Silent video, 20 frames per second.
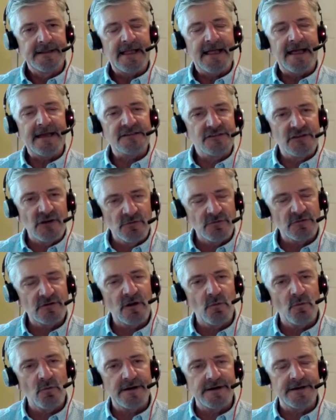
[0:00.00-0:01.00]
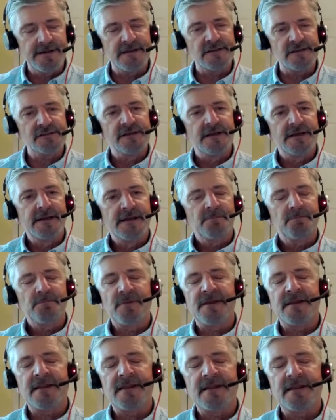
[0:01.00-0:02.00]
I don't know what it is,
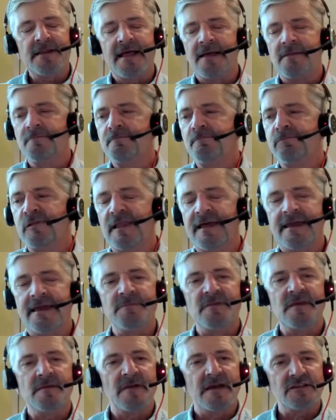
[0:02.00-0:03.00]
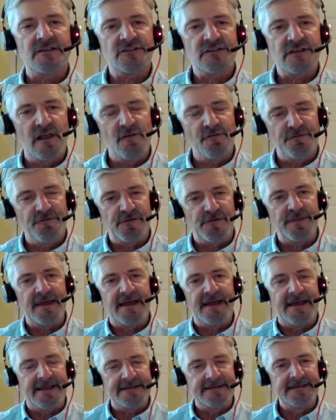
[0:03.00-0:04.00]
but I'm blaming myself for
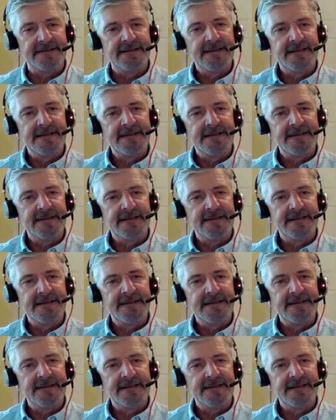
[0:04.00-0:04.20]
that.